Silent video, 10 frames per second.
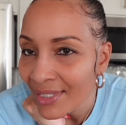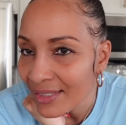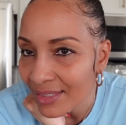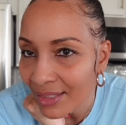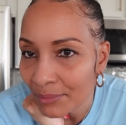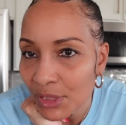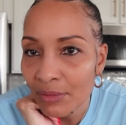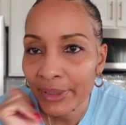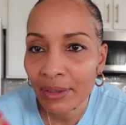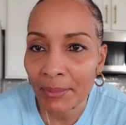So I'm just
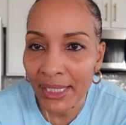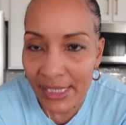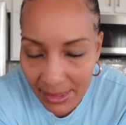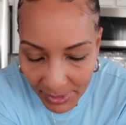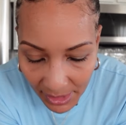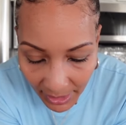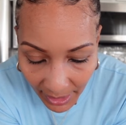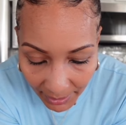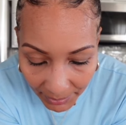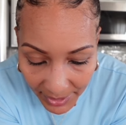waiting on my husband to
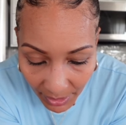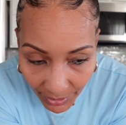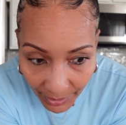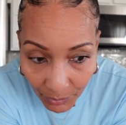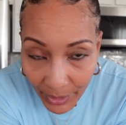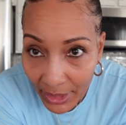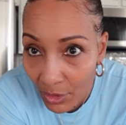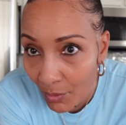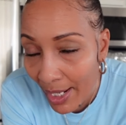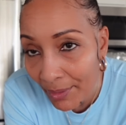come so that we can
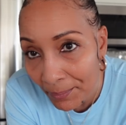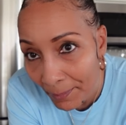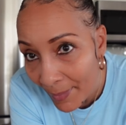go out.